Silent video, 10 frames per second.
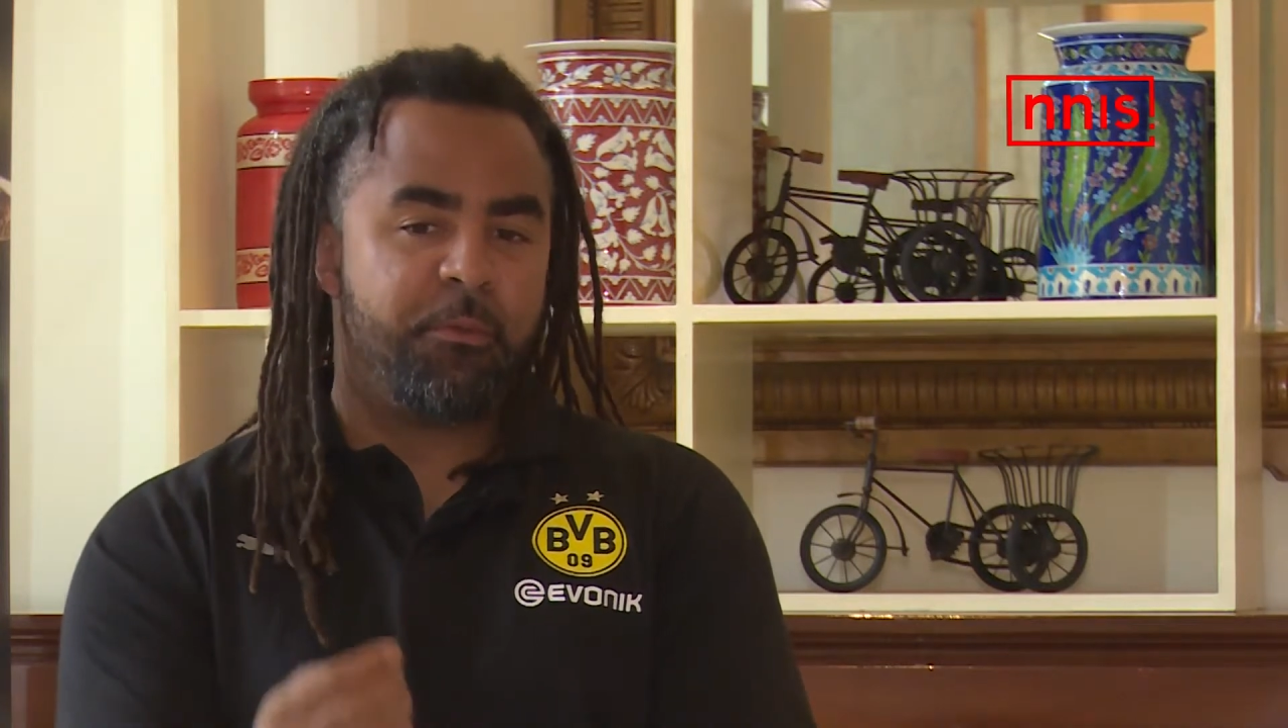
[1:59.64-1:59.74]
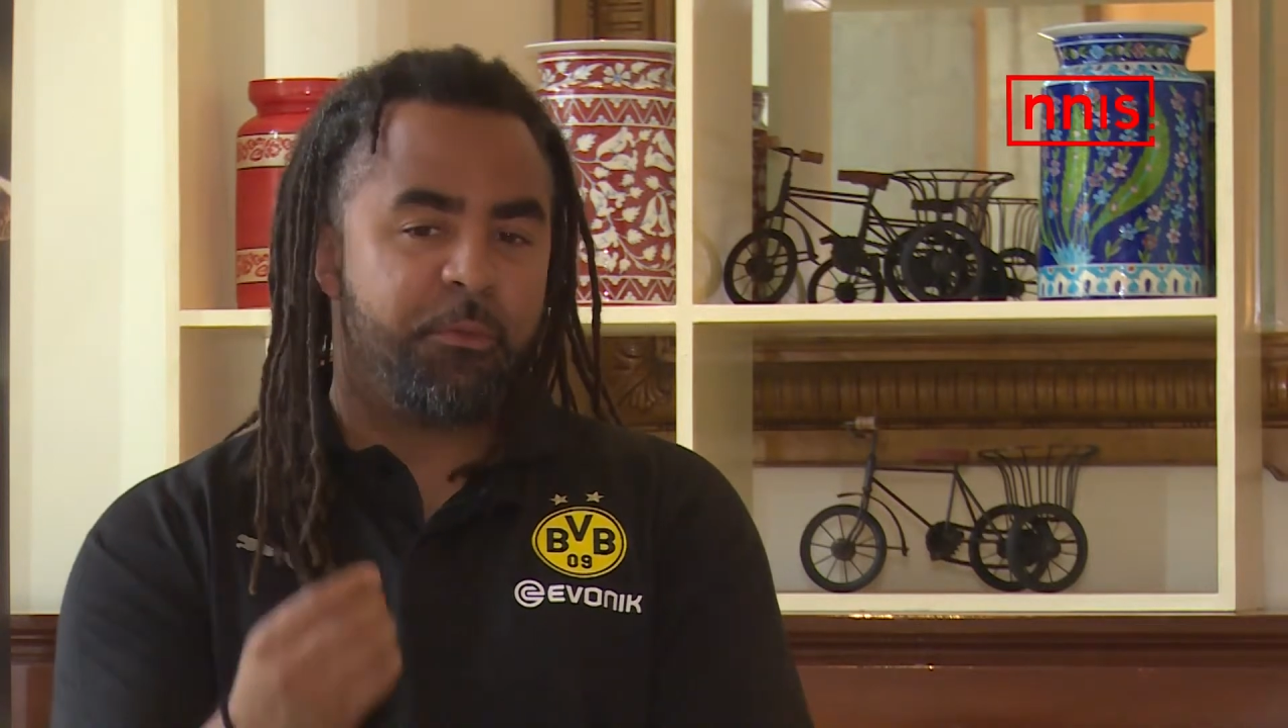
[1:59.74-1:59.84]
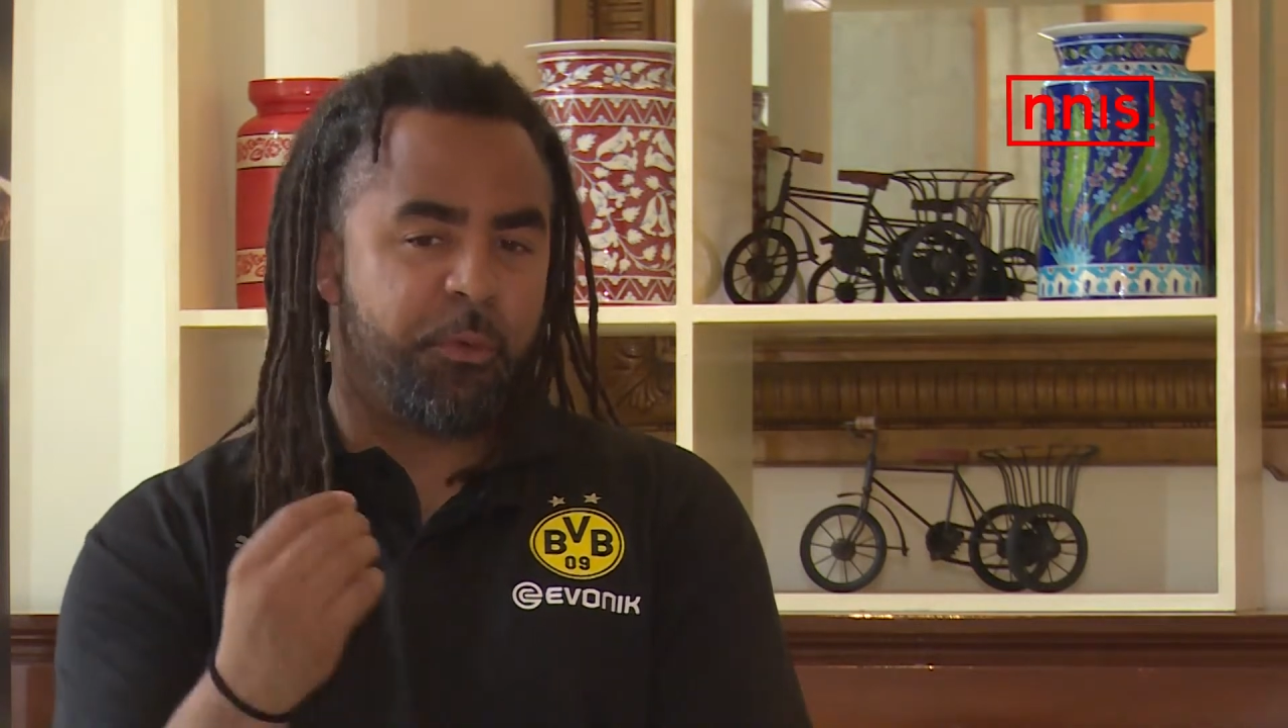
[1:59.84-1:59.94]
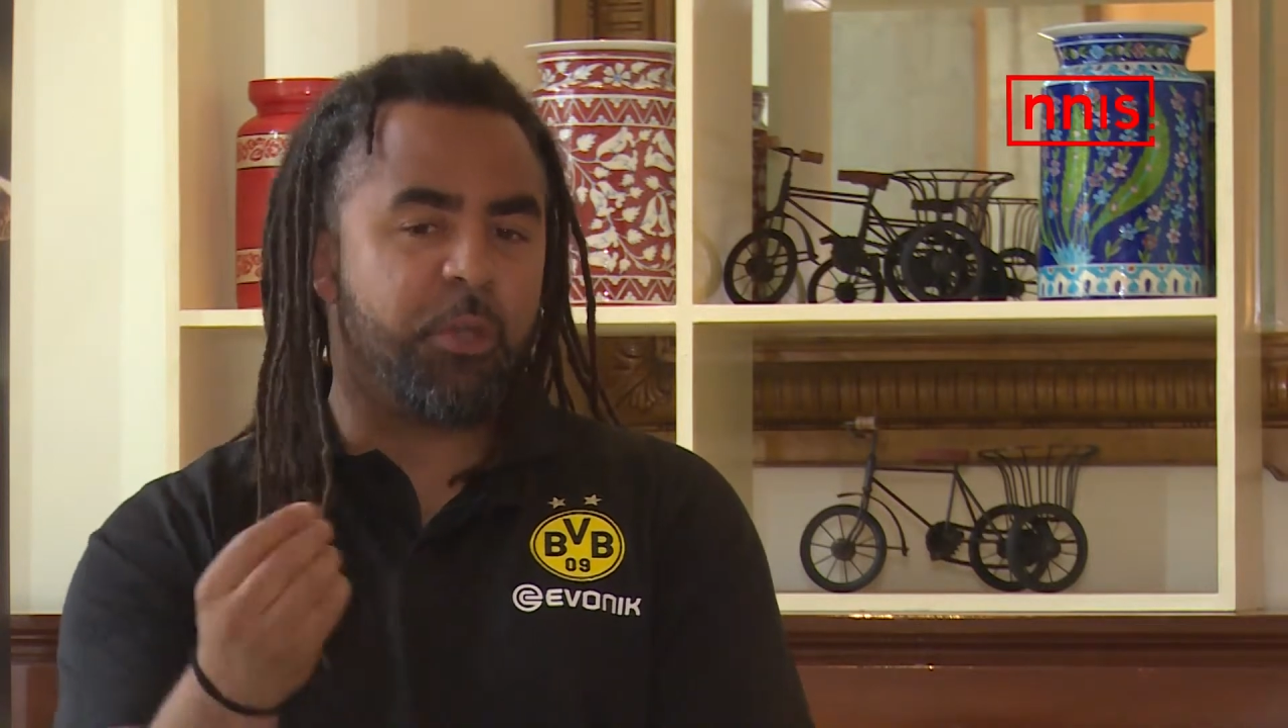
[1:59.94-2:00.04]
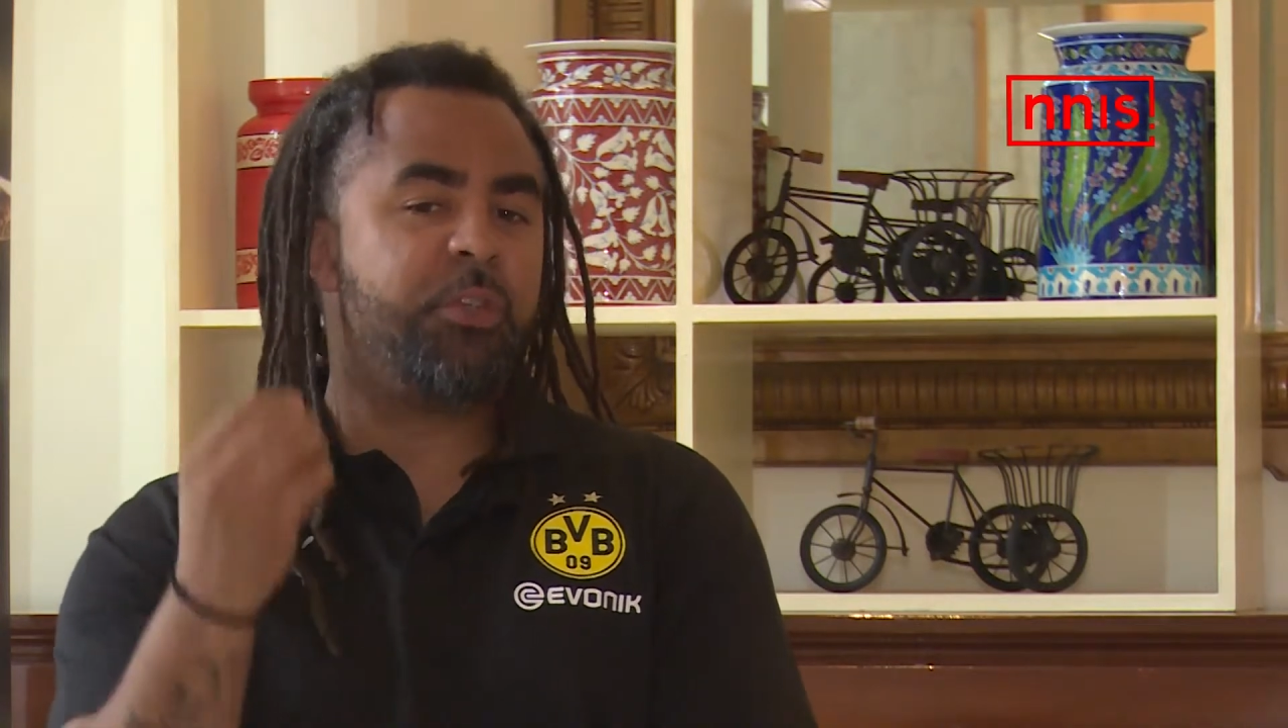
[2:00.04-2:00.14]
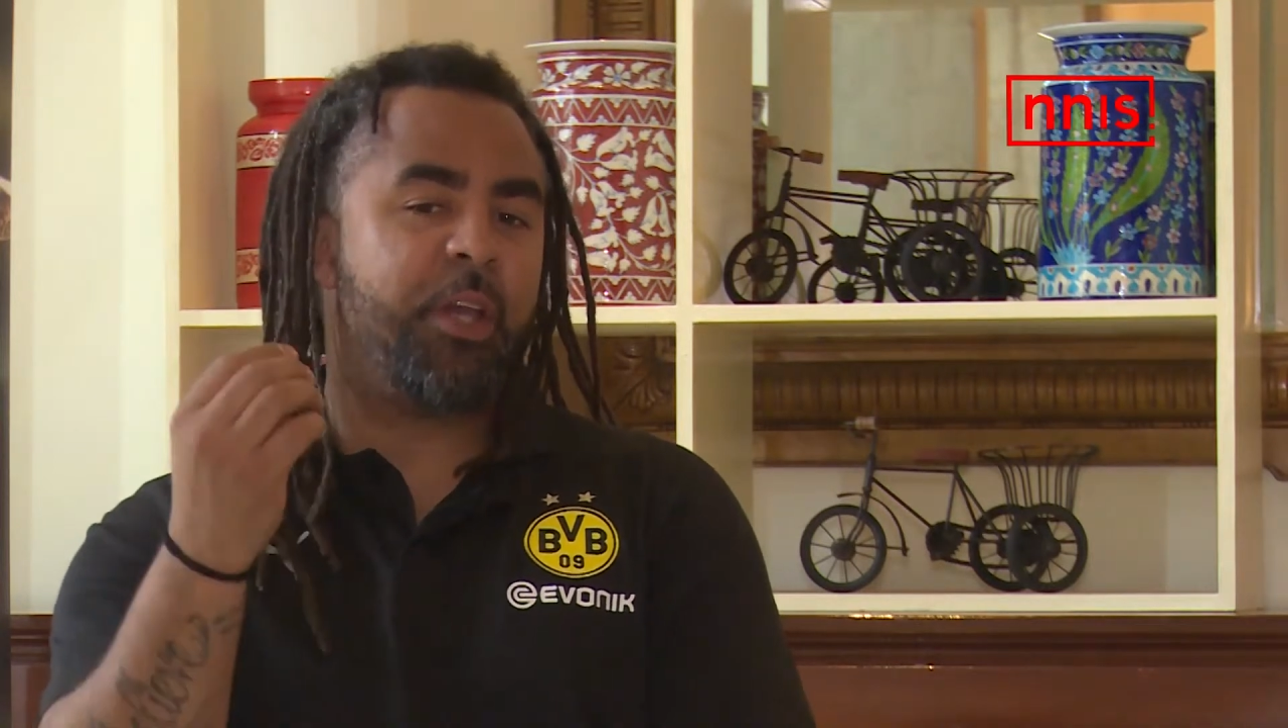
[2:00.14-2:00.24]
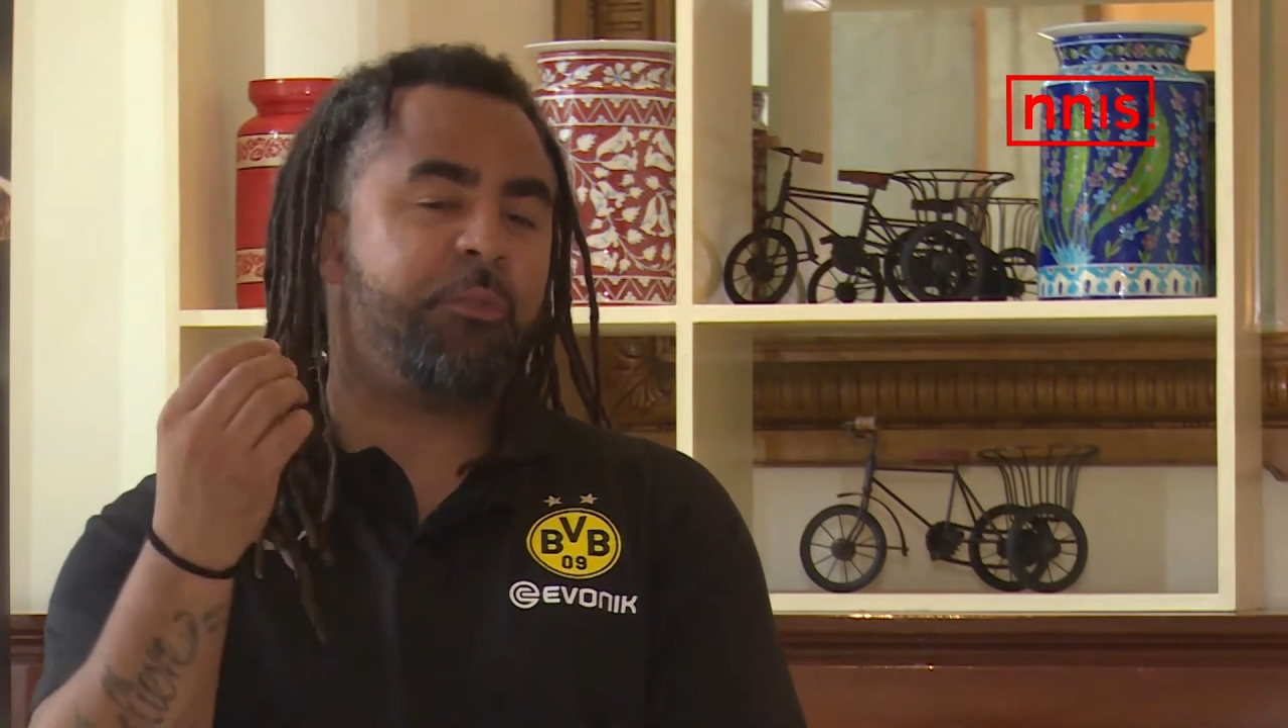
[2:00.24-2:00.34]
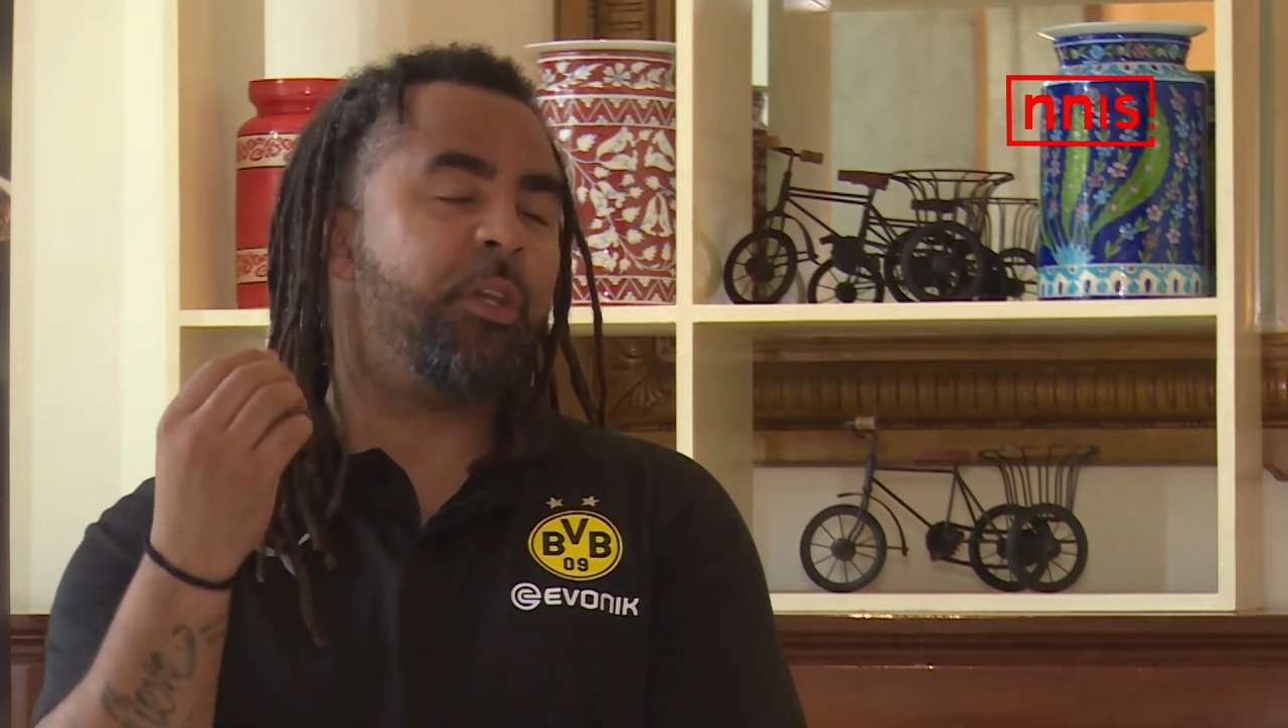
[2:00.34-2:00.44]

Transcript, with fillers: first you have